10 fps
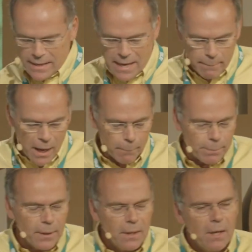came
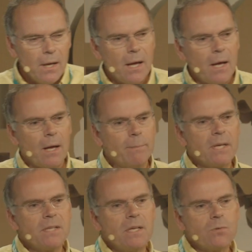up uh,
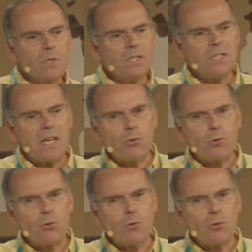because there was this